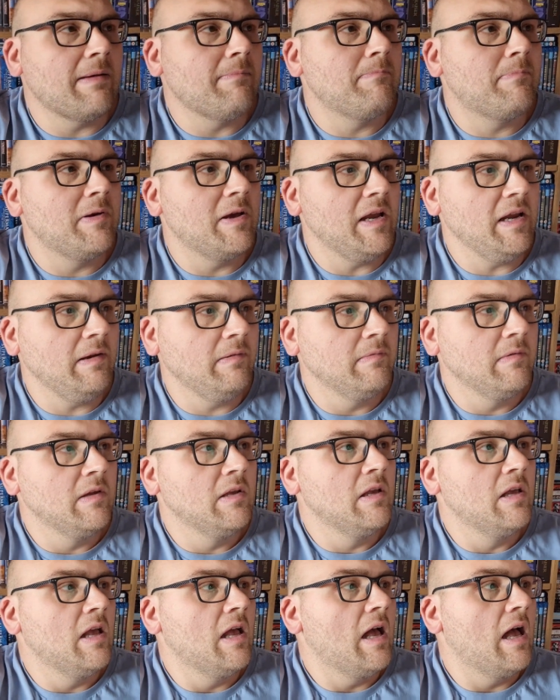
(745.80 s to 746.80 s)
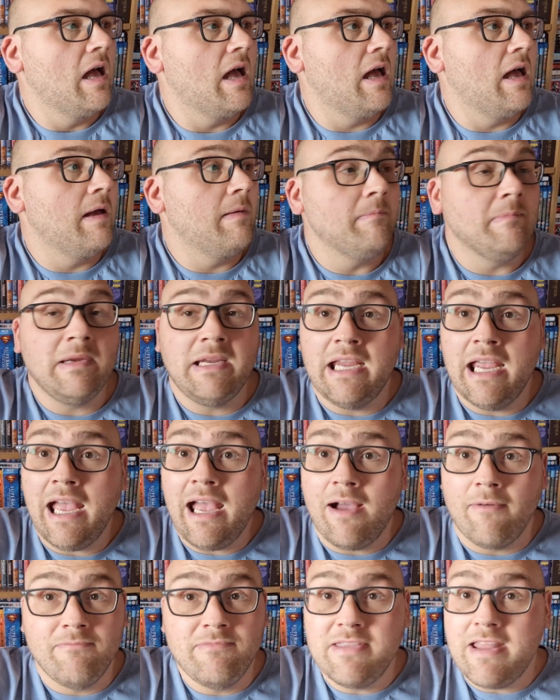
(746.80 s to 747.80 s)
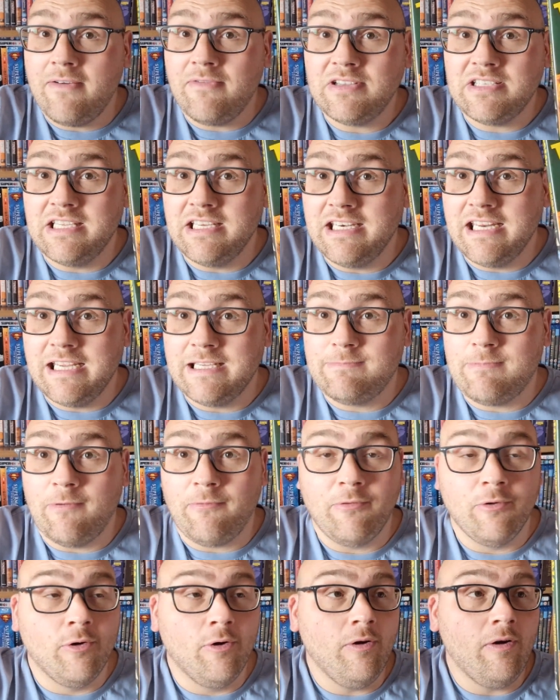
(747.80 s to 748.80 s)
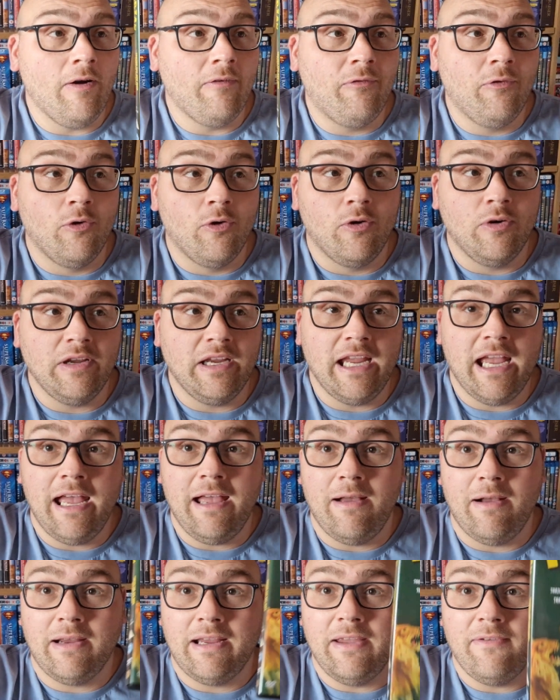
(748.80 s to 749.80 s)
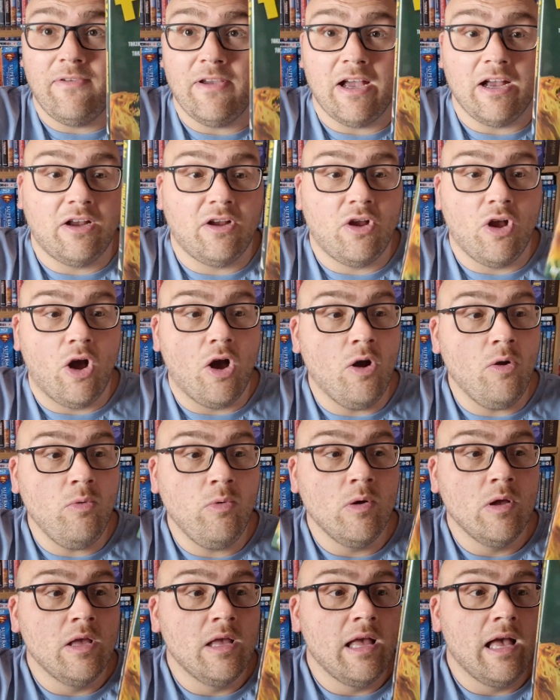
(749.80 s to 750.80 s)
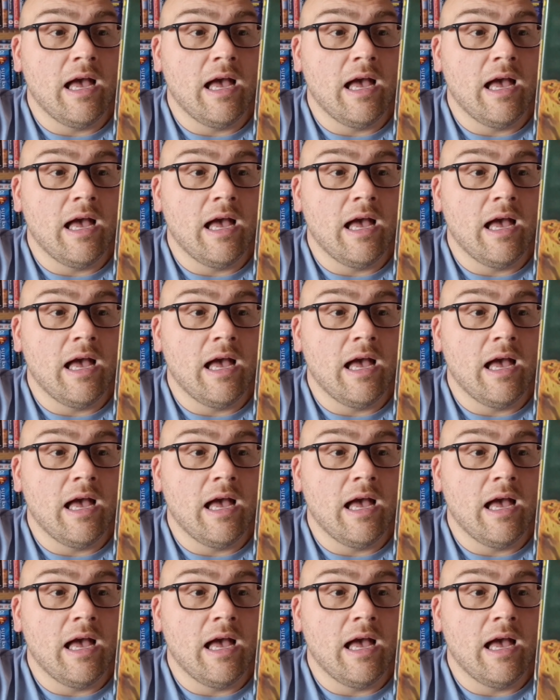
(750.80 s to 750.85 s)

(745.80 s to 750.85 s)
Tempe. Um, yeah, I've never seen these before. I thought, yeah, I'll give it a go.